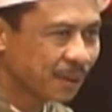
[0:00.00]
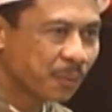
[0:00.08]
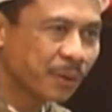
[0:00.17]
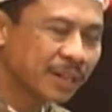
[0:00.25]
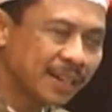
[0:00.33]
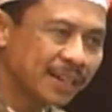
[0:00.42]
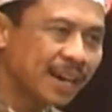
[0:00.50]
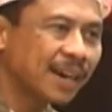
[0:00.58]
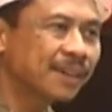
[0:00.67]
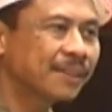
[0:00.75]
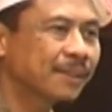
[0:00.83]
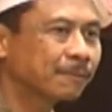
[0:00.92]
When he
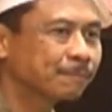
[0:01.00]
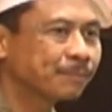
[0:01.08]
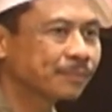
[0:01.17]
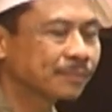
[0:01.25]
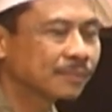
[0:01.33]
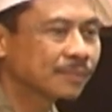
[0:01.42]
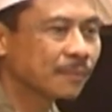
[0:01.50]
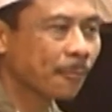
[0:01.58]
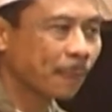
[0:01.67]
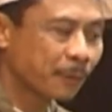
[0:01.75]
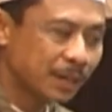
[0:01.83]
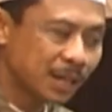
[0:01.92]
died,
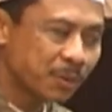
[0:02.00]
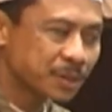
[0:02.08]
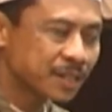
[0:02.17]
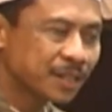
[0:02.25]
when he was